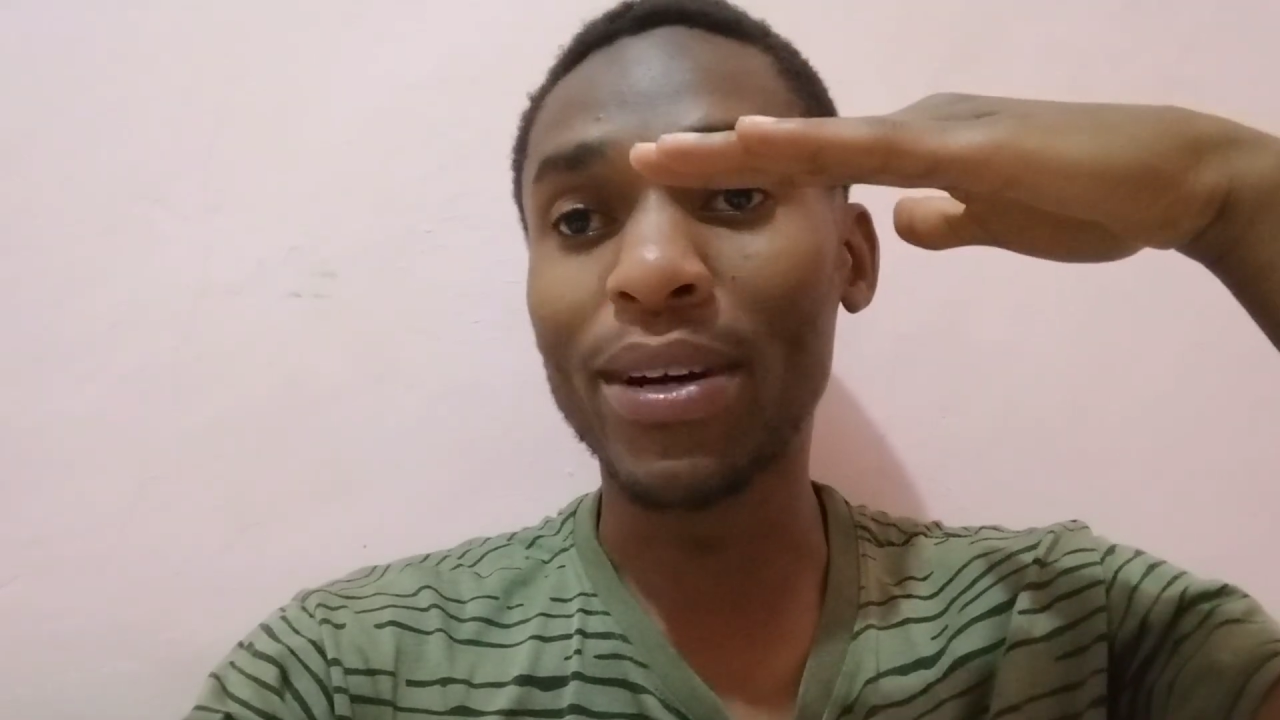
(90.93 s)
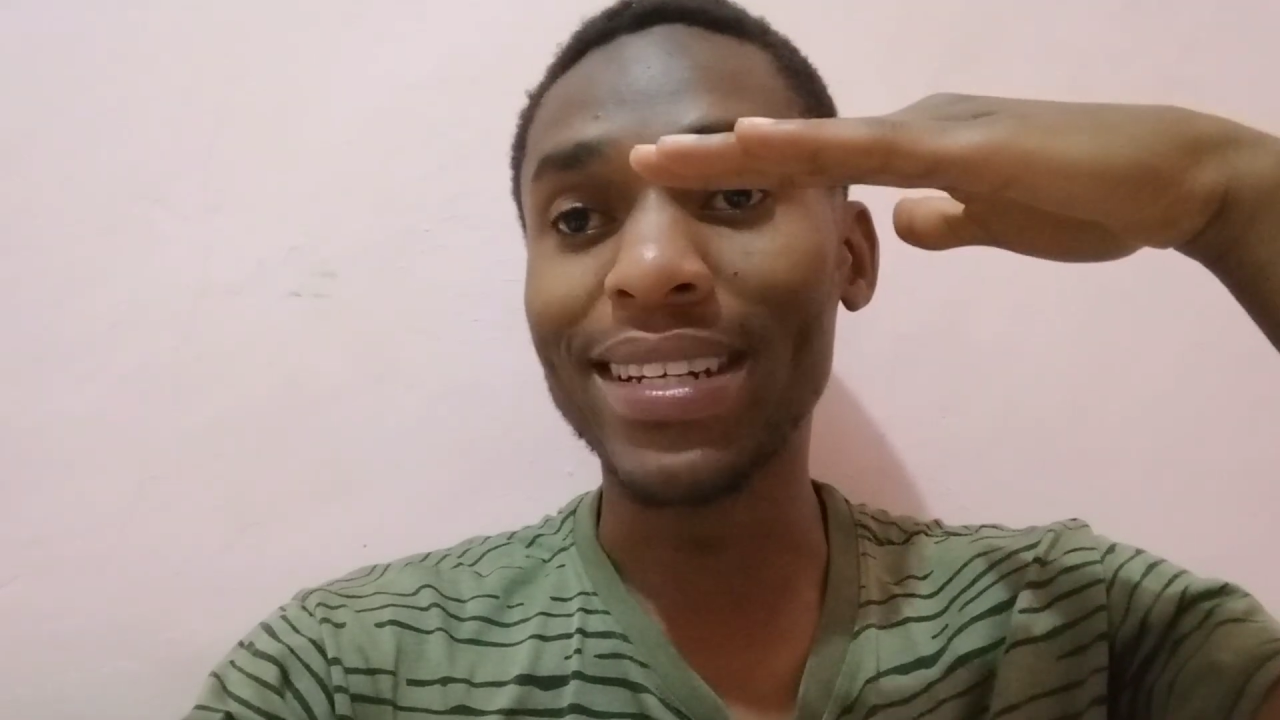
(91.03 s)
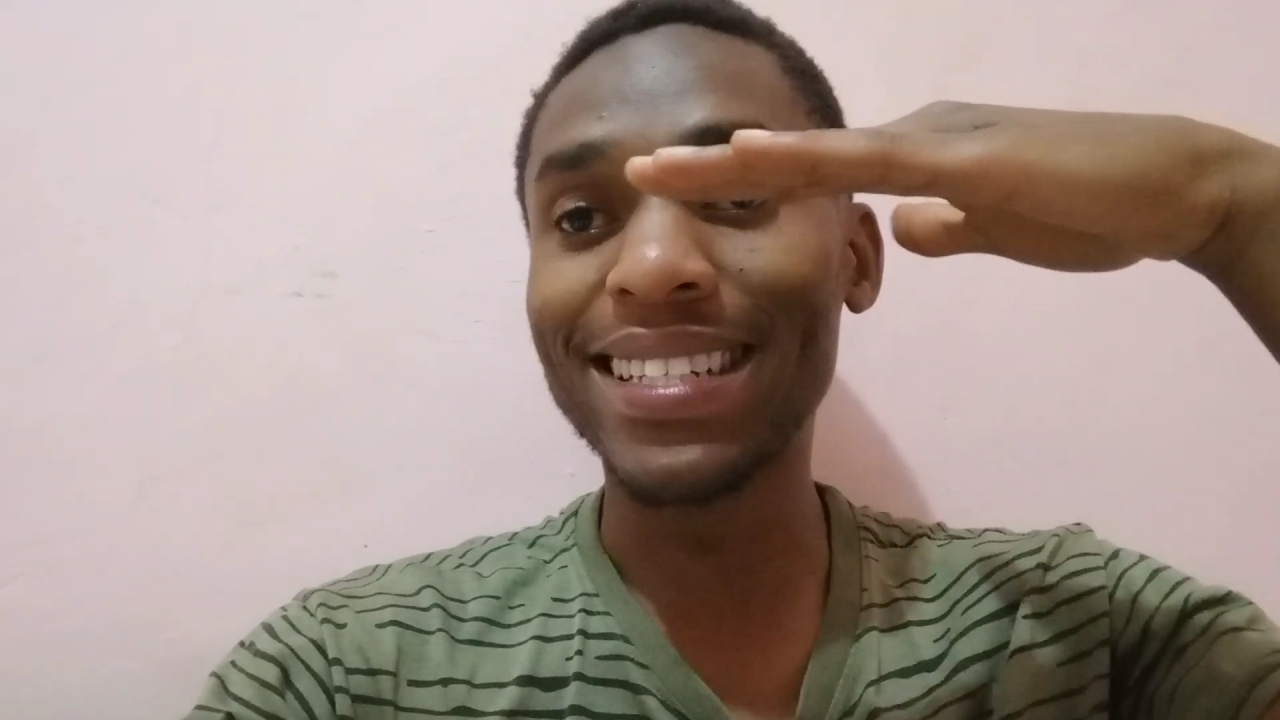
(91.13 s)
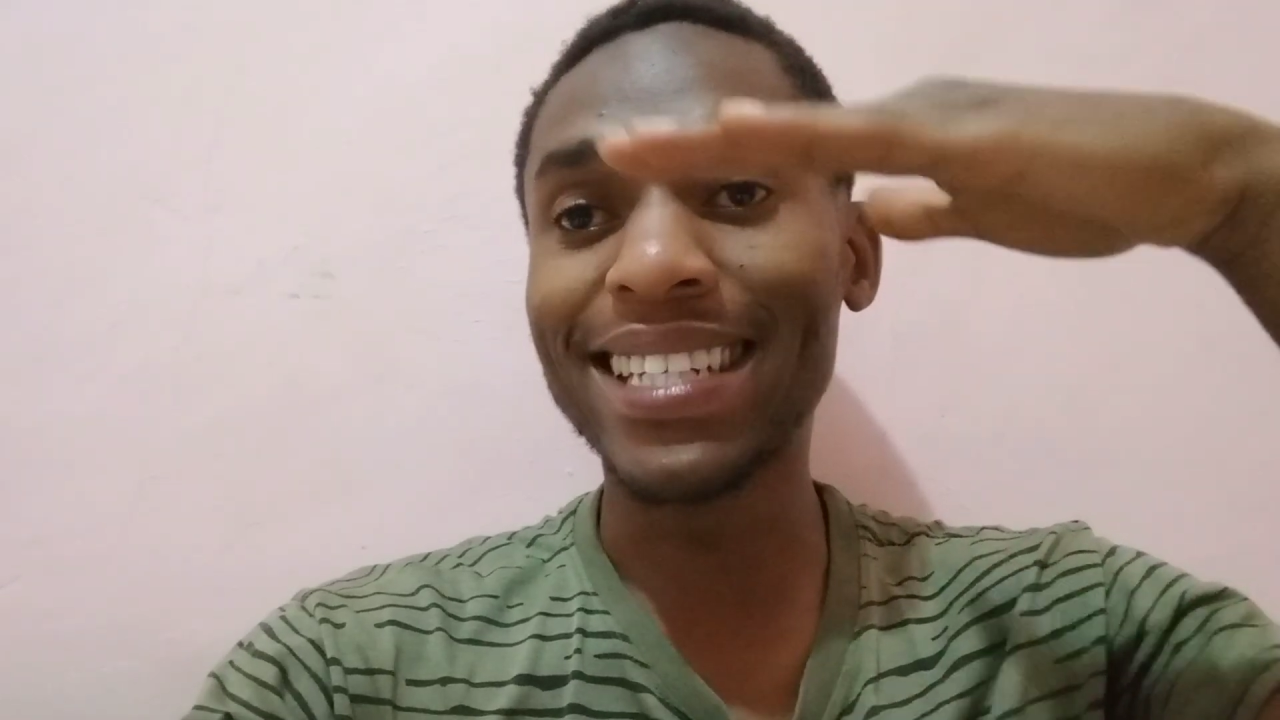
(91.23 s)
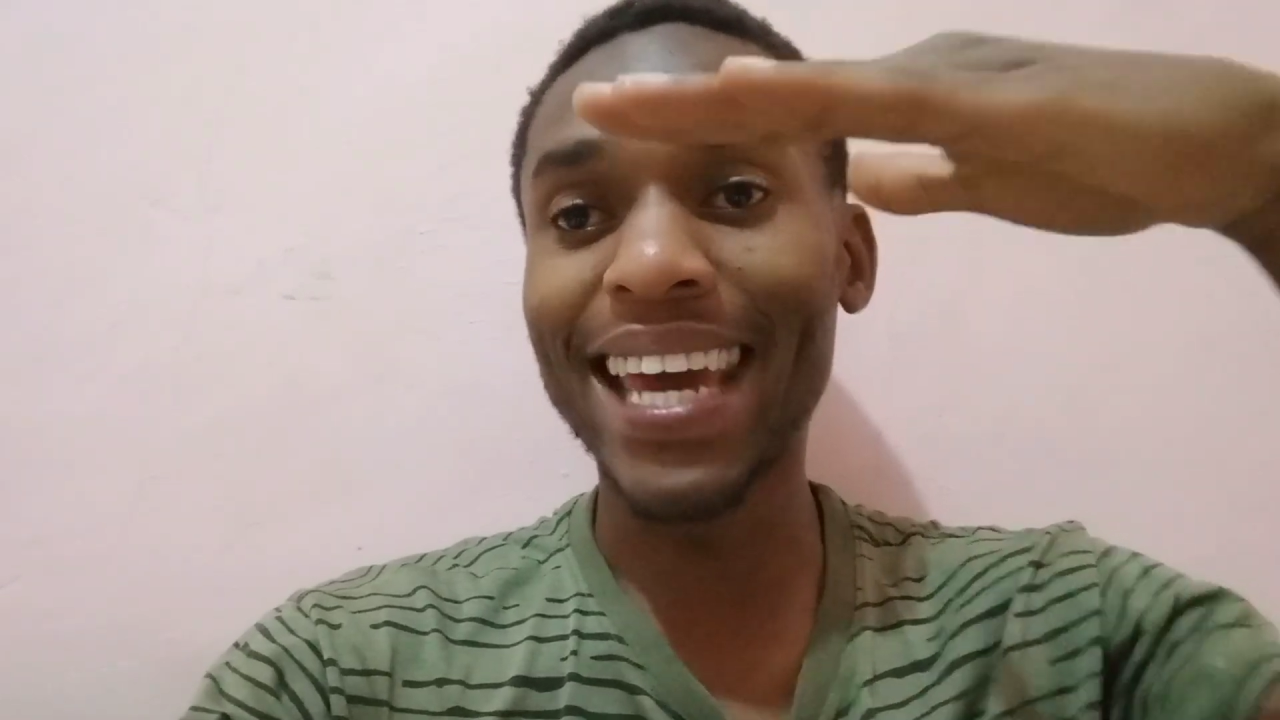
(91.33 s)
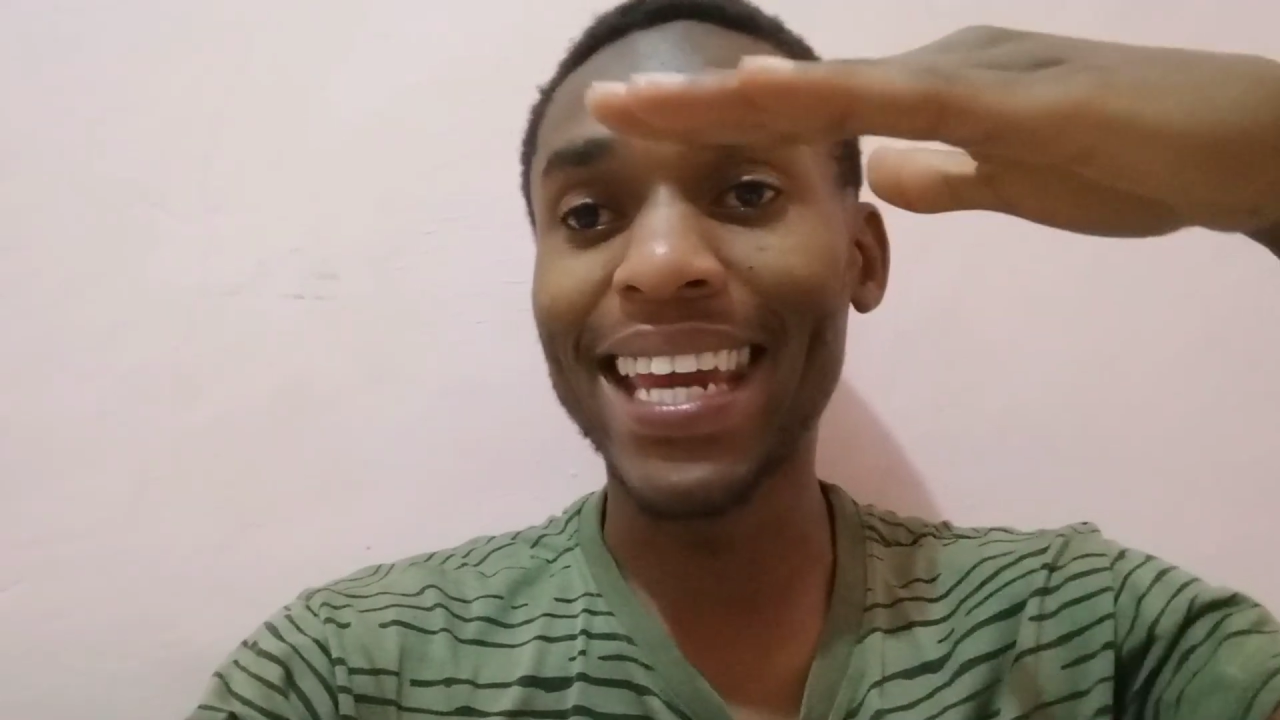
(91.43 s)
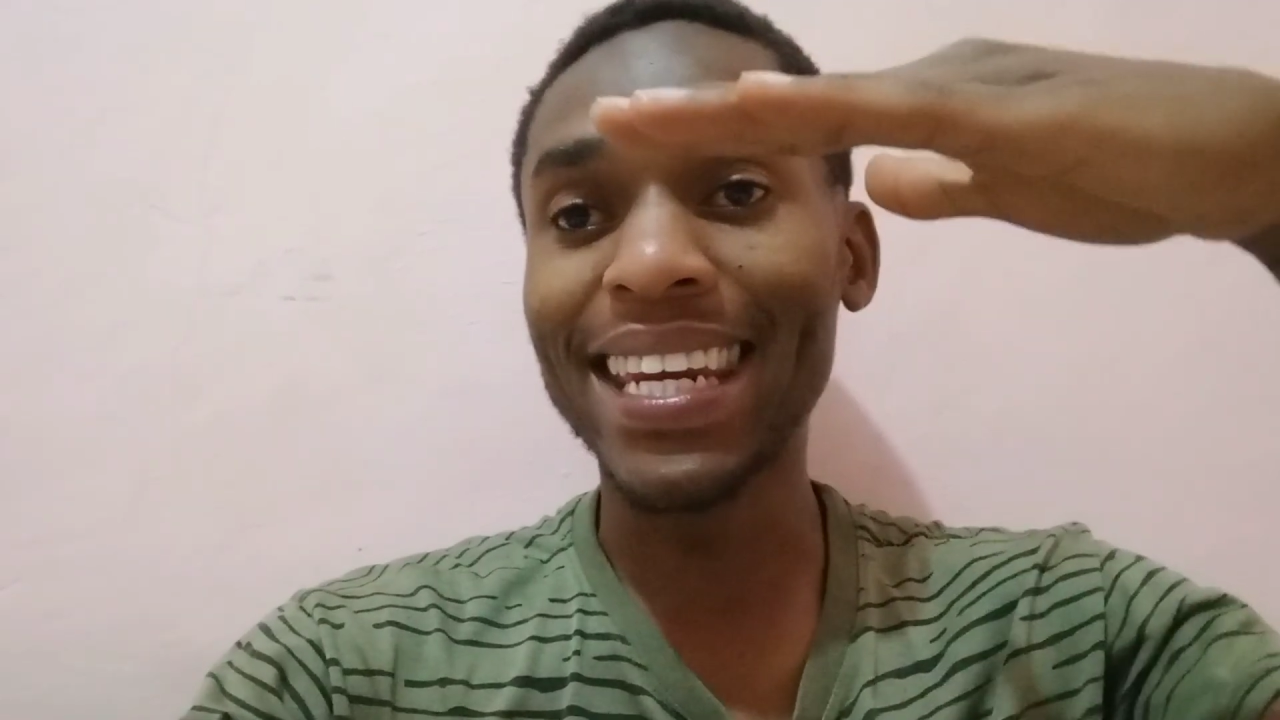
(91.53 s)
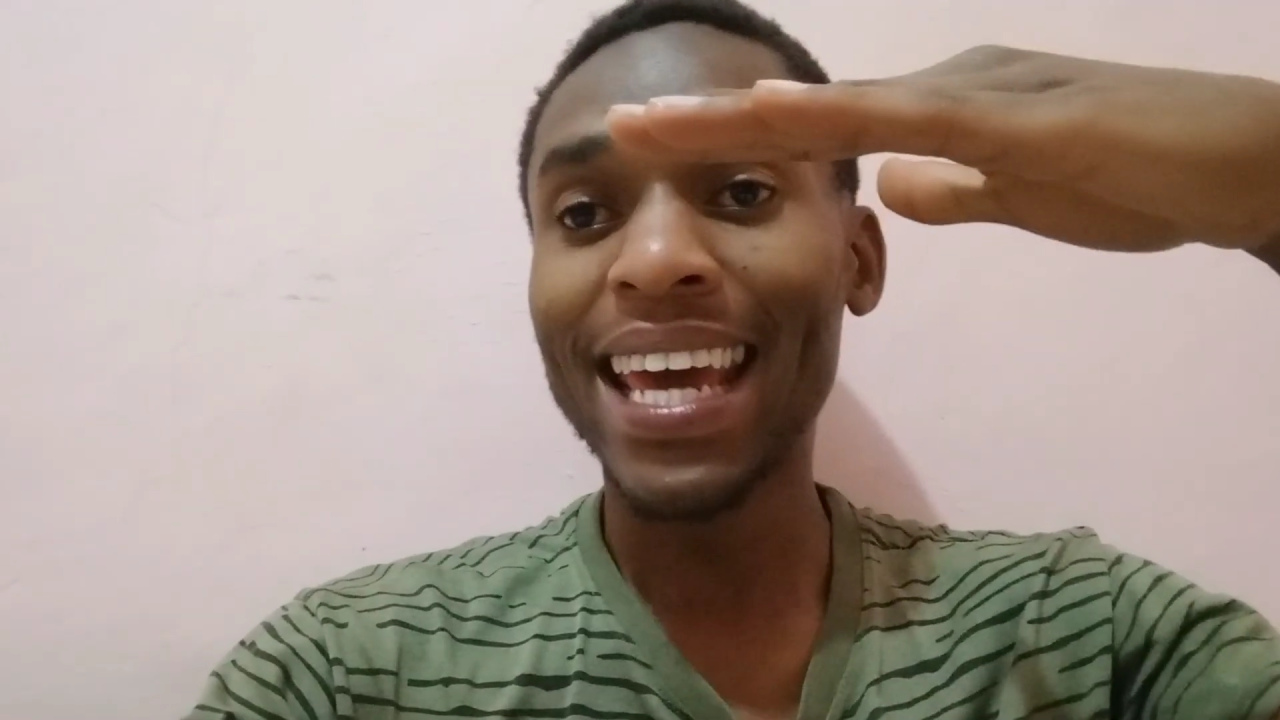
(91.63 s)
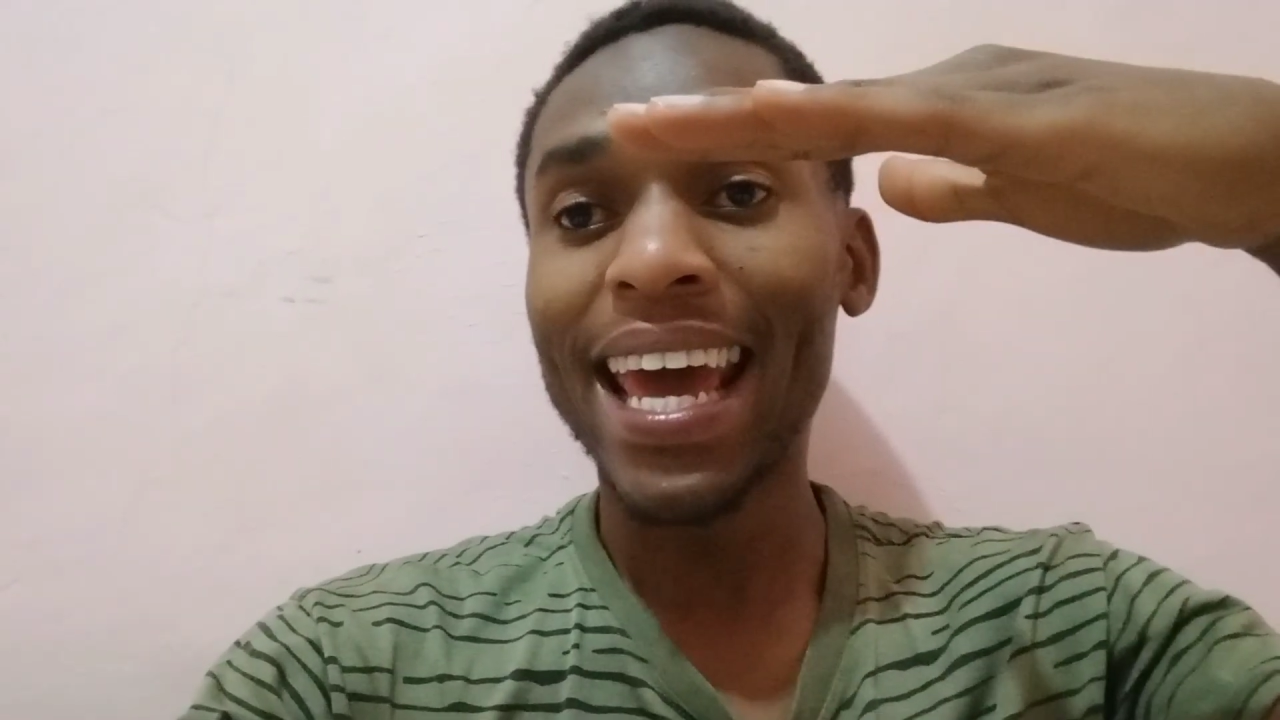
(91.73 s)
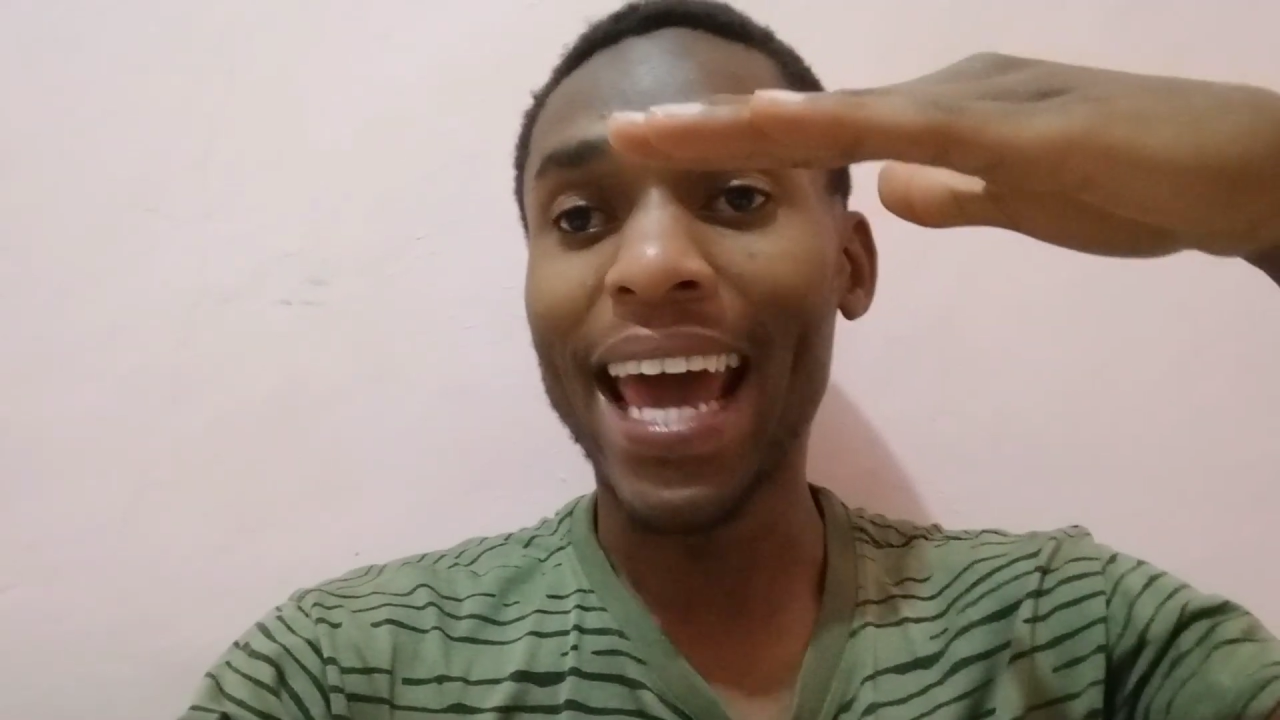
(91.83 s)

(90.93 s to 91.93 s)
point 10